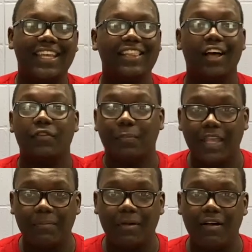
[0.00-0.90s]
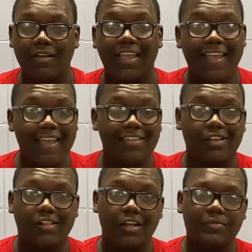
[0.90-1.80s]
he loved ping pong and the
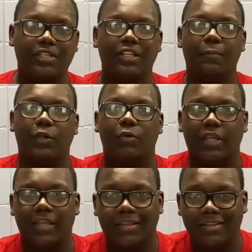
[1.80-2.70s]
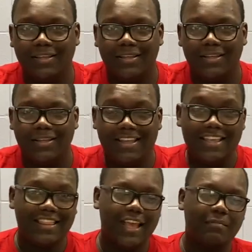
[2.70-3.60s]
club's Olympic week. He
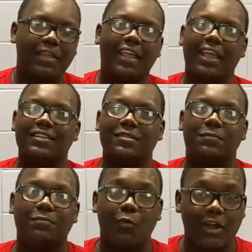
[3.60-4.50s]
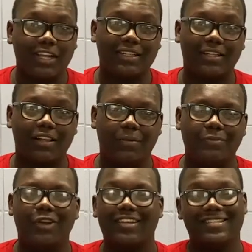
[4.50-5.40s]
then began to work at the club
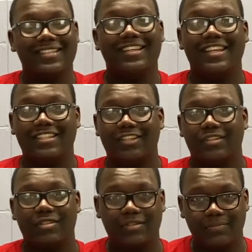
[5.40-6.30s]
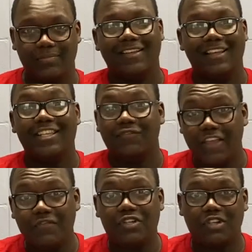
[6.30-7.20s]
during his teenage years. His
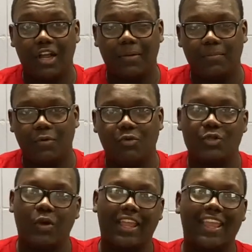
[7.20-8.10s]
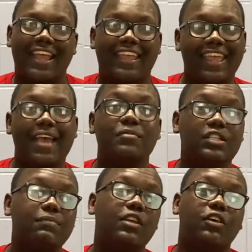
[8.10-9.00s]
favorite job was working at Camp
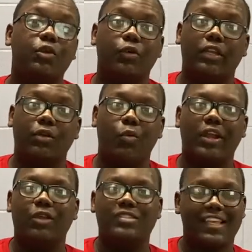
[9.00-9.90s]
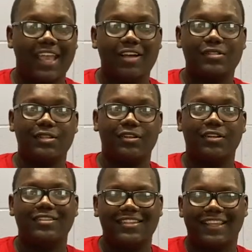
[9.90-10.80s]
Jimmy Goodwin, where he was a counselor
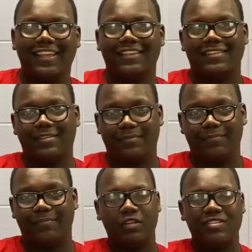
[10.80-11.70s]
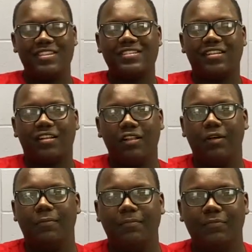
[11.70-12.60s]
to the kids. Since the
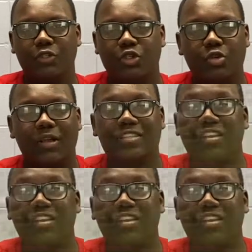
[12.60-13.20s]
club, Dru has